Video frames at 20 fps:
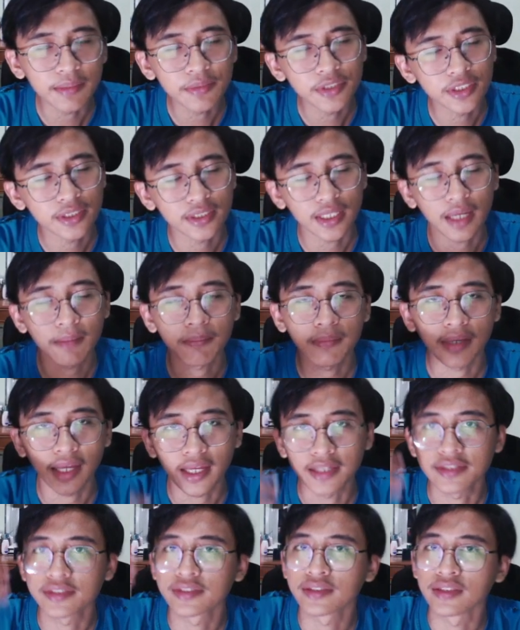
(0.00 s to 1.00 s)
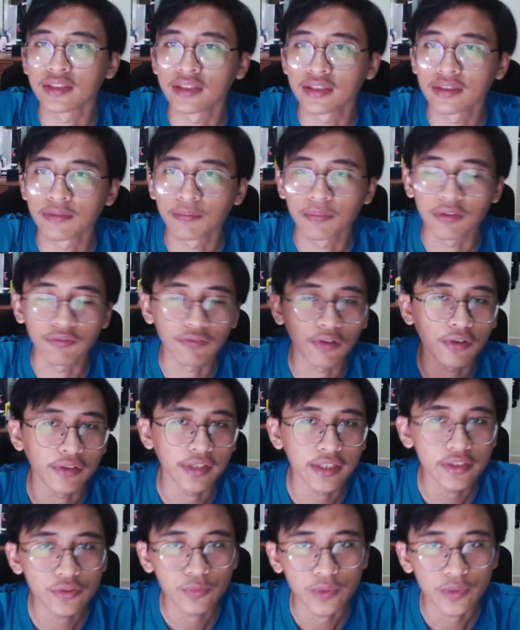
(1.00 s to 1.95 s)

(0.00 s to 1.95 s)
step as the before this,